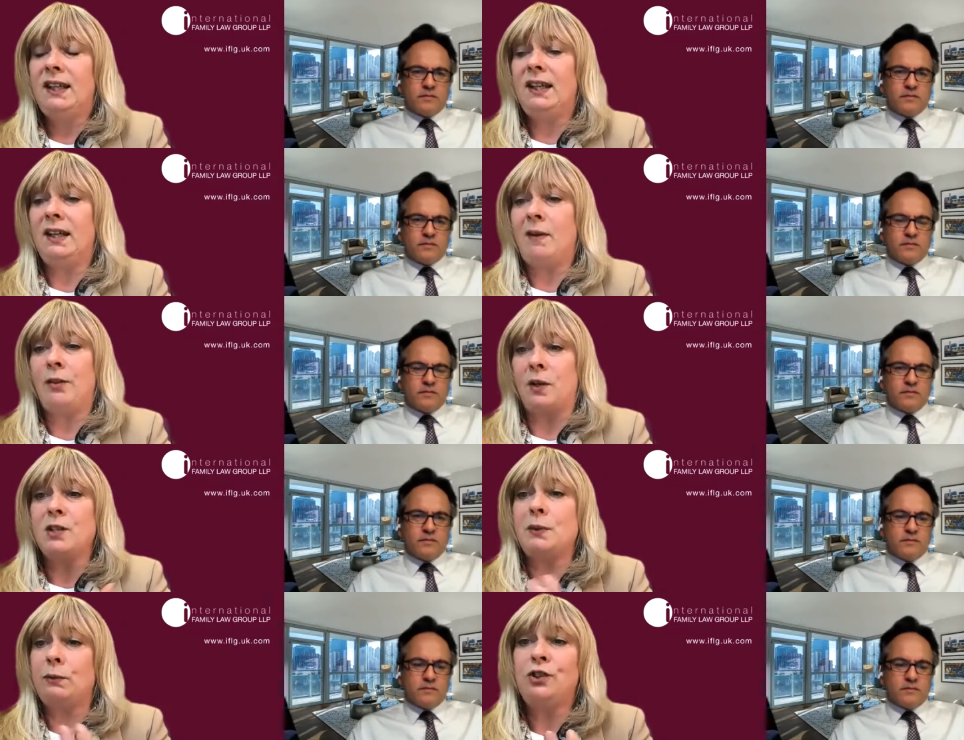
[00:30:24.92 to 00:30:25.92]
Speaker 1: um, otherwise,
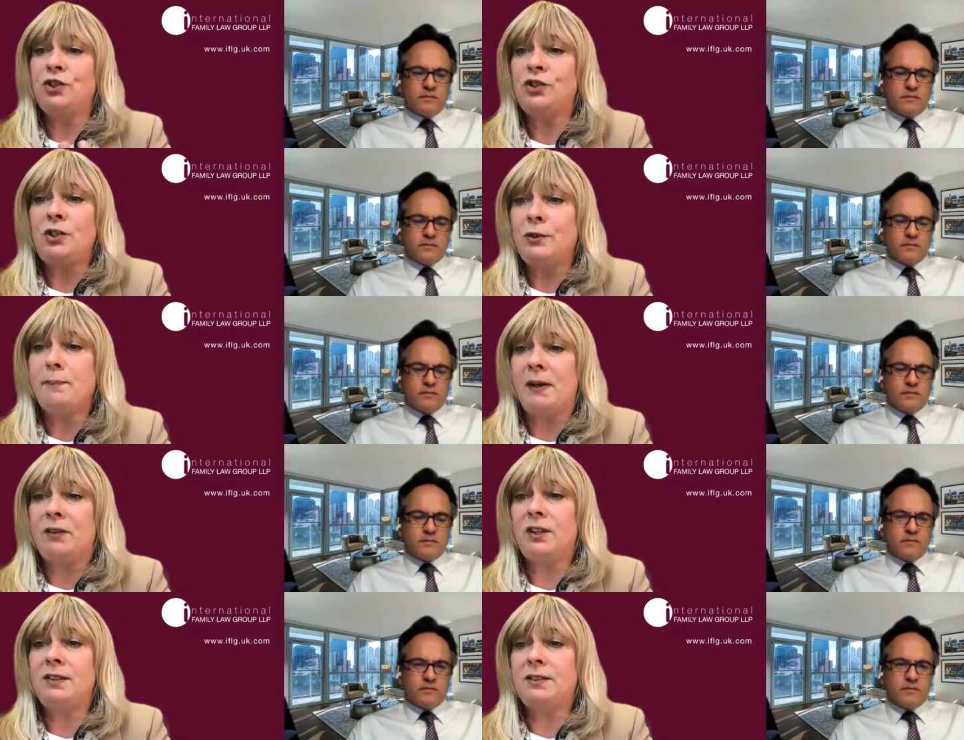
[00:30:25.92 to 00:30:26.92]
we will just use a
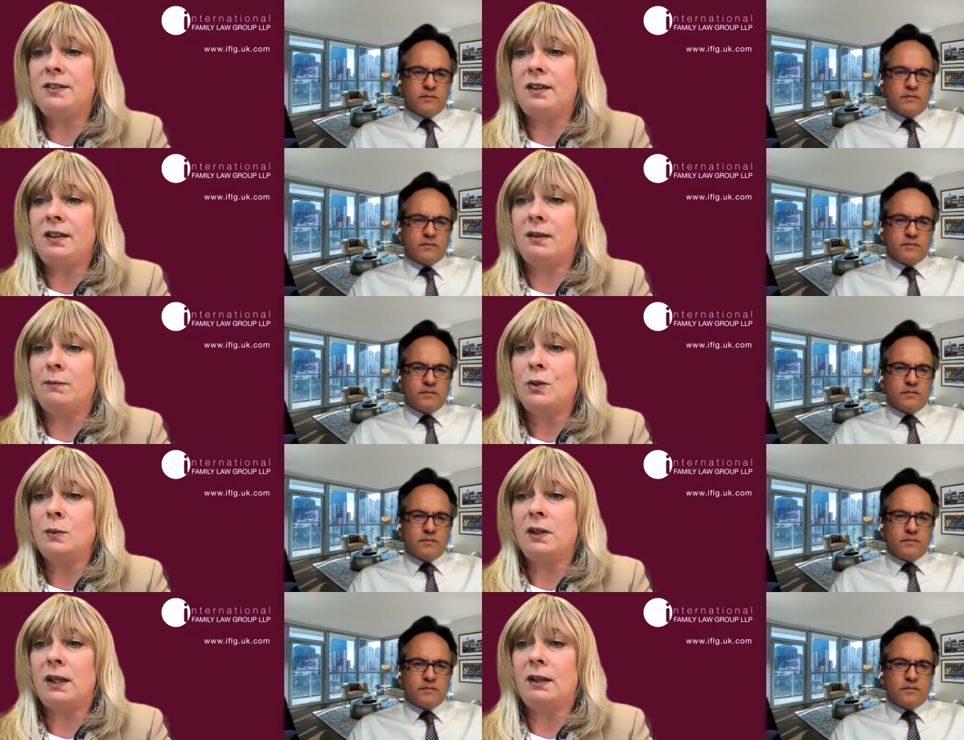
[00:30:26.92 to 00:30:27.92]
budget um, to
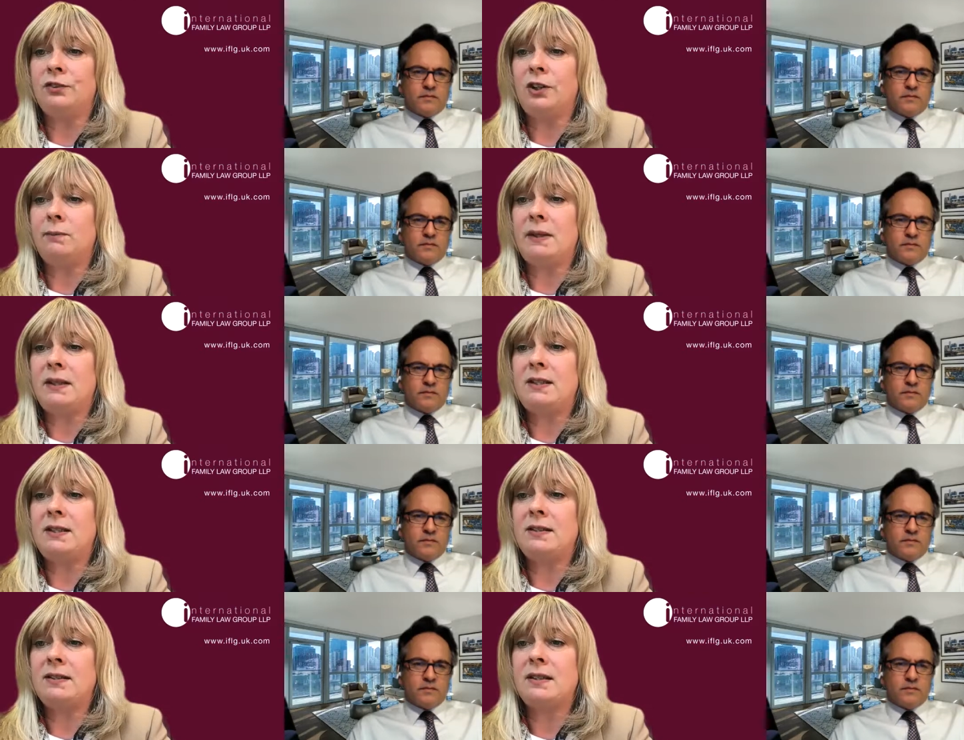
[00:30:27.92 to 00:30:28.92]
work out child
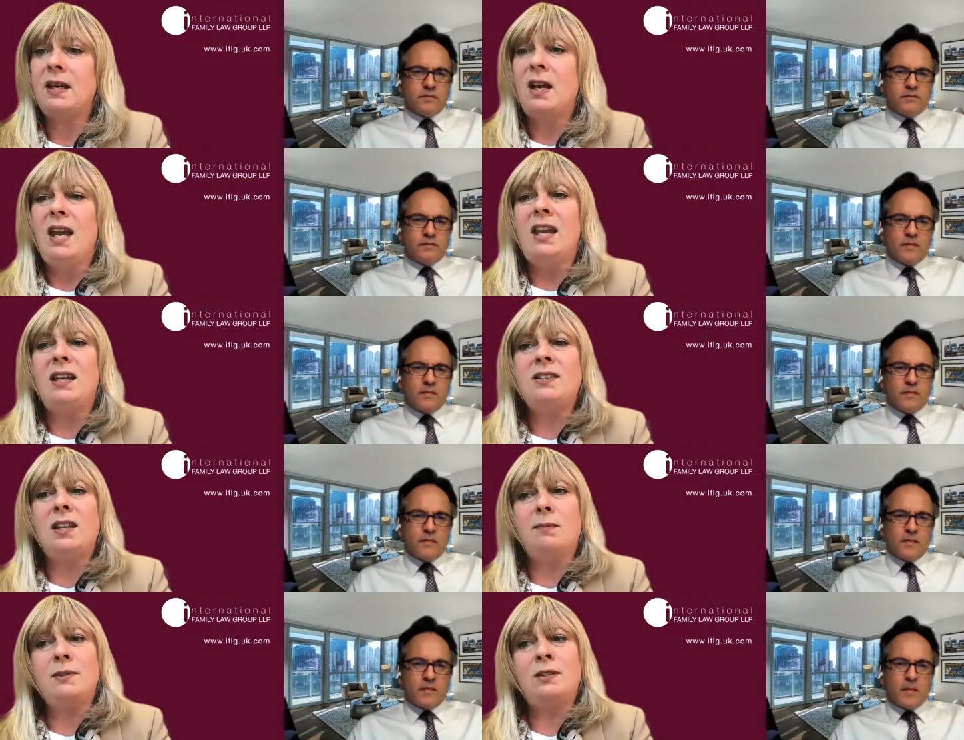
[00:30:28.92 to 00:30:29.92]
maintenance. In
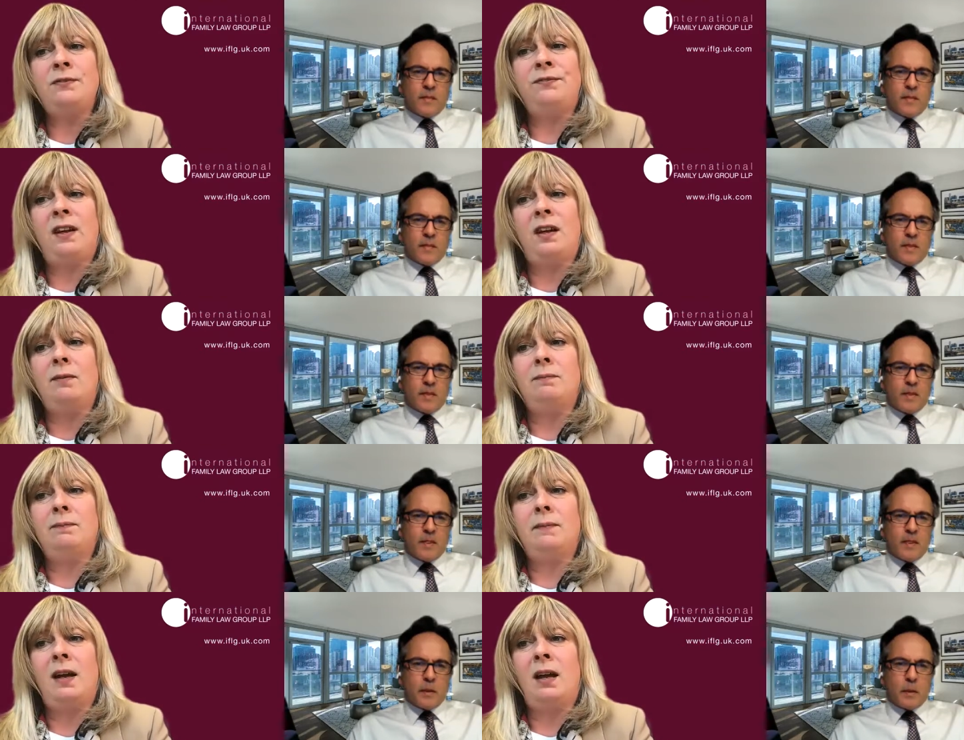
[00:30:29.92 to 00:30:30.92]
terms of
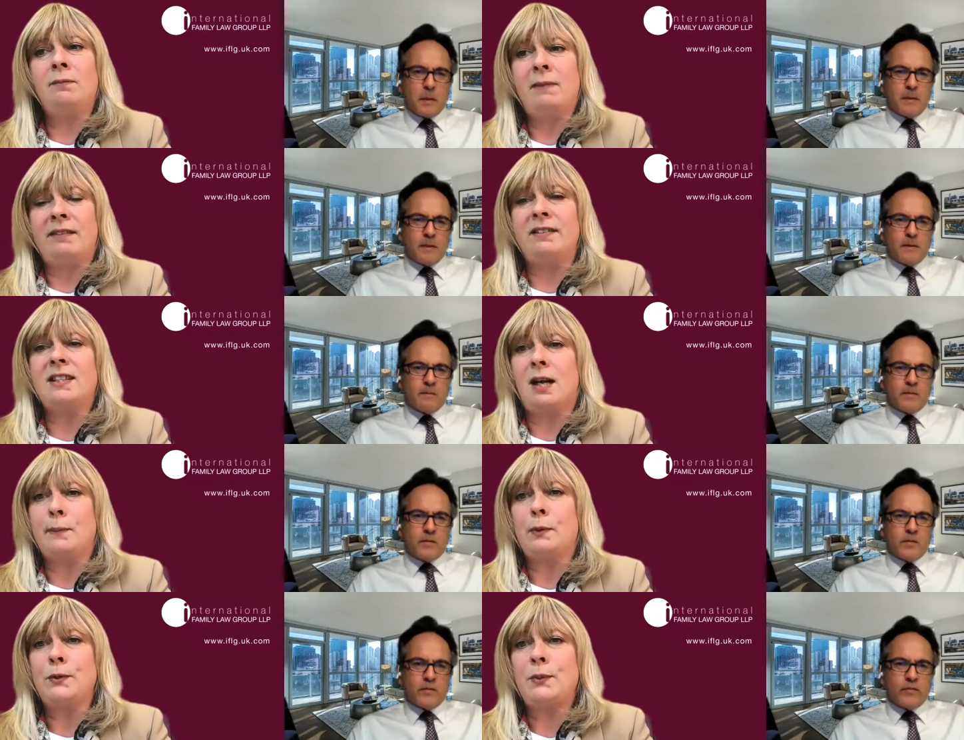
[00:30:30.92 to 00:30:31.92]
um, unmarried
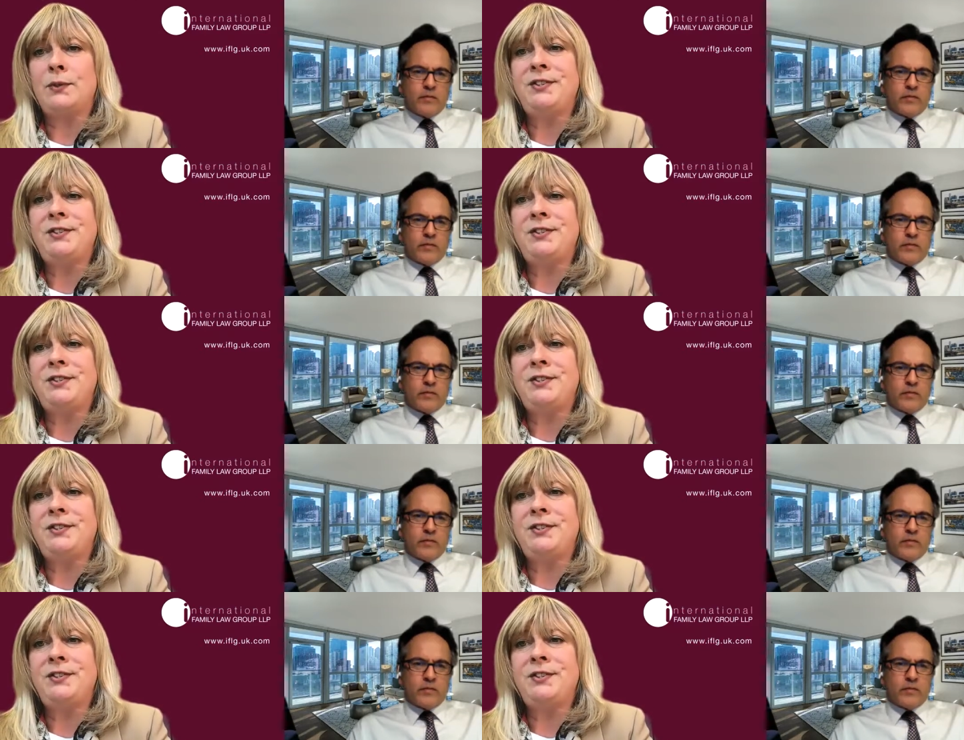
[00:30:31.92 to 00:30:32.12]
couples, what's the